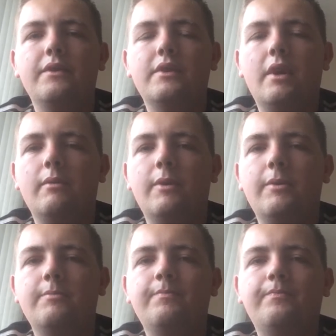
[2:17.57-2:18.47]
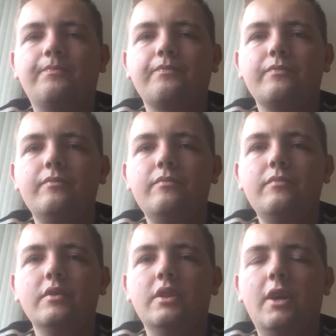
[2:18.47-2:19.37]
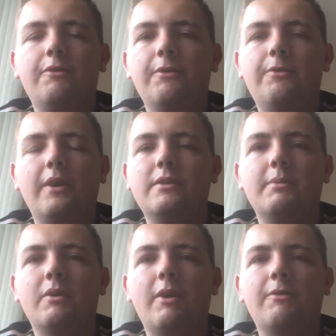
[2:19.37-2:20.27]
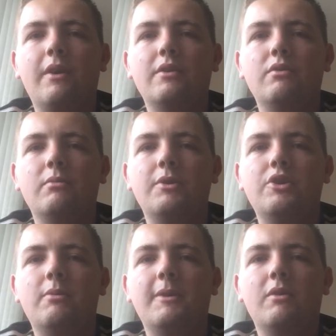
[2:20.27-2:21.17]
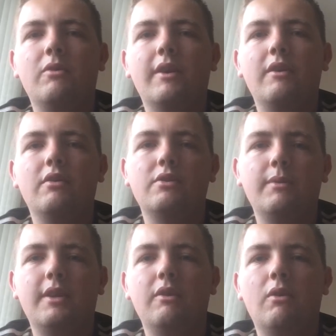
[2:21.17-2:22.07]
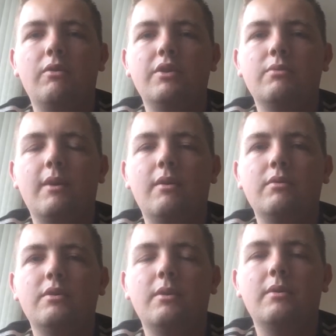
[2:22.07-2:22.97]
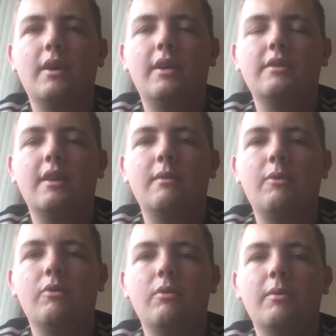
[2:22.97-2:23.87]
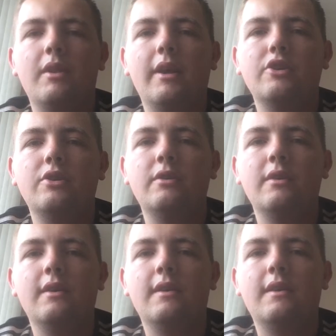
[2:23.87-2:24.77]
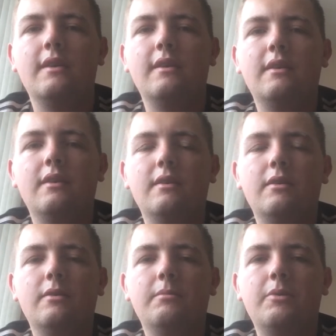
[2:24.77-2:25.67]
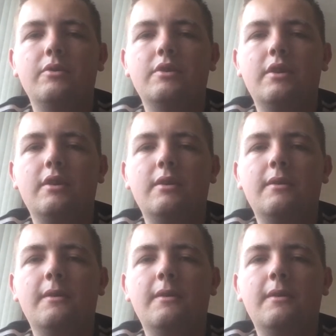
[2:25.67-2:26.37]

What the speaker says: So, yeah, I think France have been great throughout the tournament. Germany are lucky not to win the Euros as well to add to their World Cup collection. But,